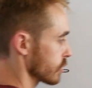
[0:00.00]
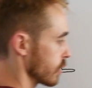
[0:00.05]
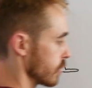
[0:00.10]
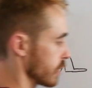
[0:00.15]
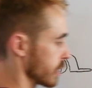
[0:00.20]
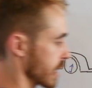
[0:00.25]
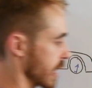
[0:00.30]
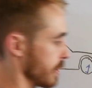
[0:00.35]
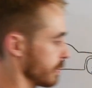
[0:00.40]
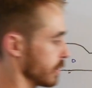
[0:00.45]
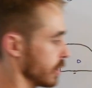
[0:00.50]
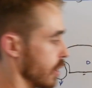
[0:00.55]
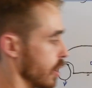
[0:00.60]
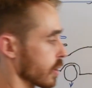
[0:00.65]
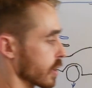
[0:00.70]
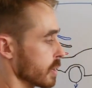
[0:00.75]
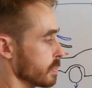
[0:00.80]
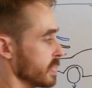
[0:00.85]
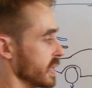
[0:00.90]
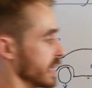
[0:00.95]
are going to come
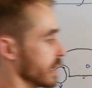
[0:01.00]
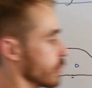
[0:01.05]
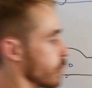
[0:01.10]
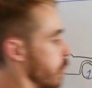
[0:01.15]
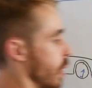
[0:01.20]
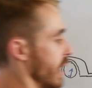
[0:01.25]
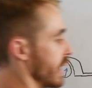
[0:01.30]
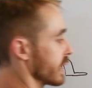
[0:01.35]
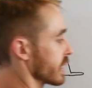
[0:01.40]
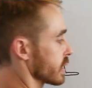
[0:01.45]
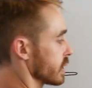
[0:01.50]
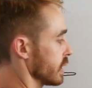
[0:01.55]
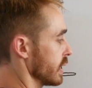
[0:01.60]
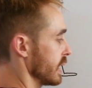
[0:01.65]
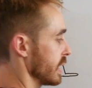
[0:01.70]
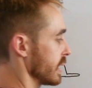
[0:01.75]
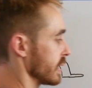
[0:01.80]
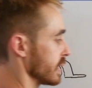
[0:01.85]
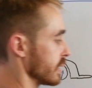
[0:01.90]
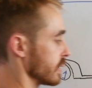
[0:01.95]
along and be quite
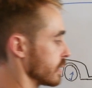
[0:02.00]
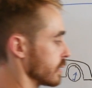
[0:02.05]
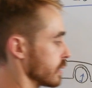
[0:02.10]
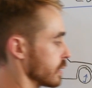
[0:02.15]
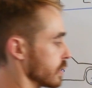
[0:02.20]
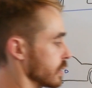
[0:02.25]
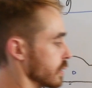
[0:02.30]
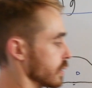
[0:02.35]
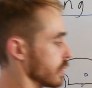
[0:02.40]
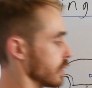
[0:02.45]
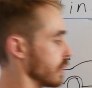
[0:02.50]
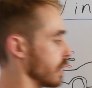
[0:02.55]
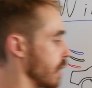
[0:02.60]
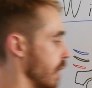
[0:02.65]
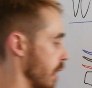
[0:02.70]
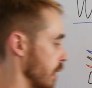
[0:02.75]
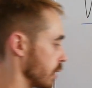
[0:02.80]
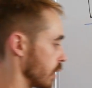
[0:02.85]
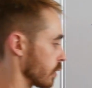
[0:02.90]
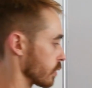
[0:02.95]
clean
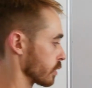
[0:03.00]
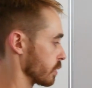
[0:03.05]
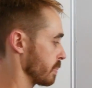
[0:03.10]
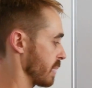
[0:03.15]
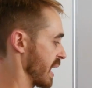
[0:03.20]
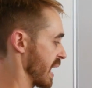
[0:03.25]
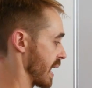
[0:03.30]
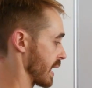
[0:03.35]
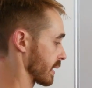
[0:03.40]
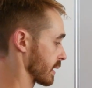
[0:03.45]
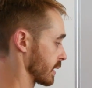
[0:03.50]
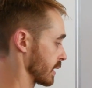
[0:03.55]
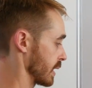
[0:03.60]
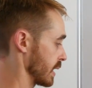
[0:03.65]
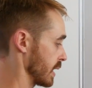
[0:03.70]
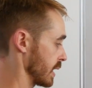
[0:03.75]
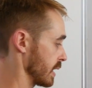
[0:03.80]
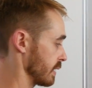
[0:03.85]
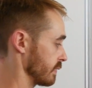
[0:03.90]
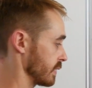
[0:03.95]
along the back.
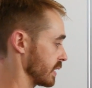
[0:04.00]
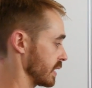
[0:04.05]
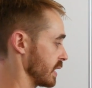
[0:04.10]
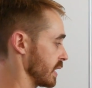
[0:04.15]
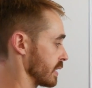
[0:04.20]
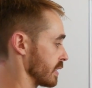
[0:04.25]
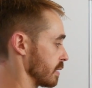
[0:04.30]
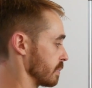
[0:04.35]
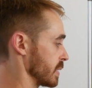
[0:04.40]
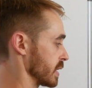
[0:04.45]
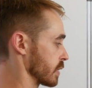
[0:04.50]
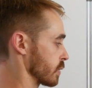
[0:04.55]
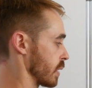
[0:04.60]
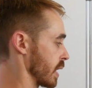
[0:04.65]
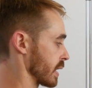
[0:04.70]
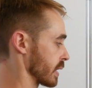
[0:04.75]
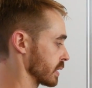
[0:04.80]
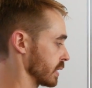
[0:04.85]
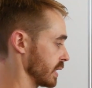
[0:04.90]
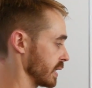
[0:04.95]
Even here, they'll be
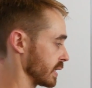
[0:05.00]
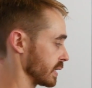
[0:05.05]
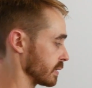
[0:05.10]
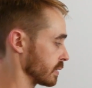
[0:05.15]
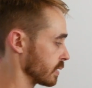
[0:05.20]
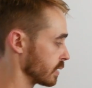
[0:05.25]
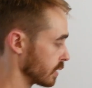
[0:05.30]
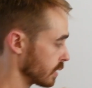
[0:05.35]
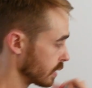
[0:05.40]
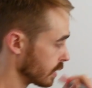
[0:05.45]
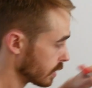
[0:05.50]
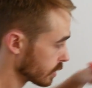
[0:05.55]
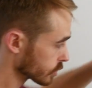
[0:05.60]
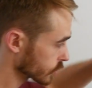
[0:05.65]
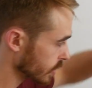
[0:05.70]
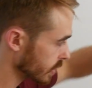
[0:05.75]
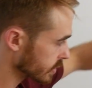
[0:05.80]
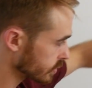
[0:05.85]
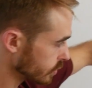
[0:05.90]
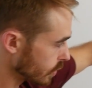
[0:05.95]
quite clean.
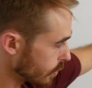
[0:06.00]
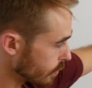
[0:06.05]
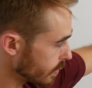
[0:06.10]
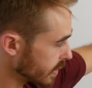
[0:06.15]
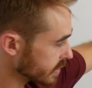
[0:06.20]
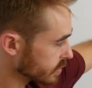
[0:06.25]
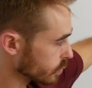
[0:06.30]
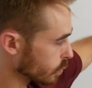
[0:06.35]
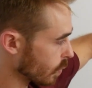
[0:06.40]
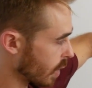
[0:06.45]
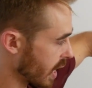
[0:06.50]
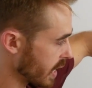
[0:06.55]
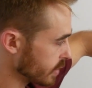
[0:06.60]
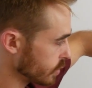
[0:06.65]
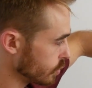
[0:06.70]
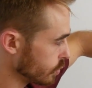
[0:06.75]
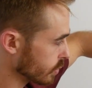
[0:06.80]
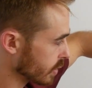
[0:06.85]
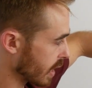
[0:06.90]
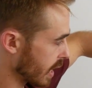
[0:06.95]
So there's no reason why
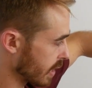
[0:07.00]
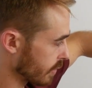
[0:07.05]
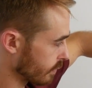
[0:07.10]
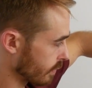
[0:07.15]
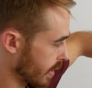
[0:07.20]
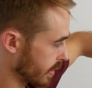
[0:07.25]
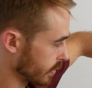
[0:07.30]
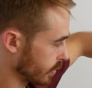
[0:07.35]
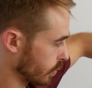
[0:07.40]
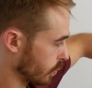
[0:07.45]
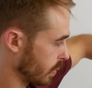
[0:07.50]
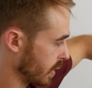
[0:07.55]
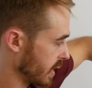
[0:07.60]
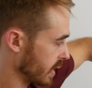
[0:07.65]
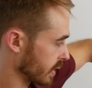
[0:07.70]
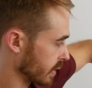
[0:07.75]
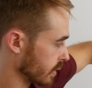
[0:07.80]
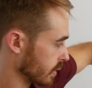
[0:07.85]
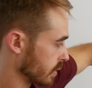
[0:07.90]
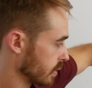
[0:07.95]
you can't run your
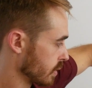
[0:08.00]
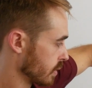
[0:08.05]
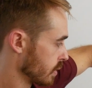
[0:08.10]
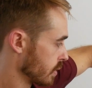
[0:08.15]
wing